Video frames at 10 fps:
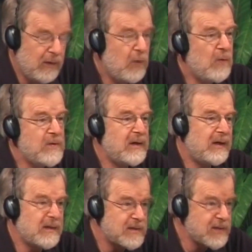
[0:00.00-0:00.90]
who is a
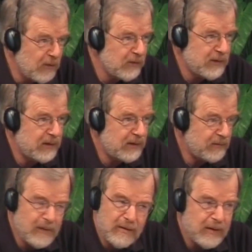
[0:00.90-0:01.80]
consultant,
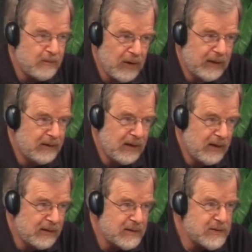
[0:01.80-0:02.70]
very bright
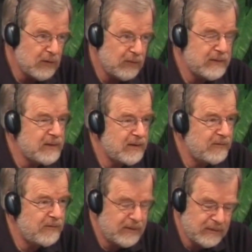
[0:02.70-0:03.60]
guy, a consultant to the
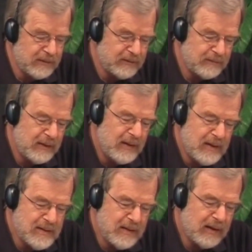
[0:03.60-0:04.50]
field of
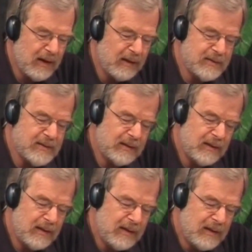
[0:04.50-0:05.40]
psychology.
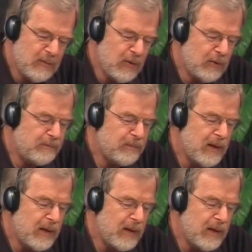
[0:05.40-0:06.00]
He wrote,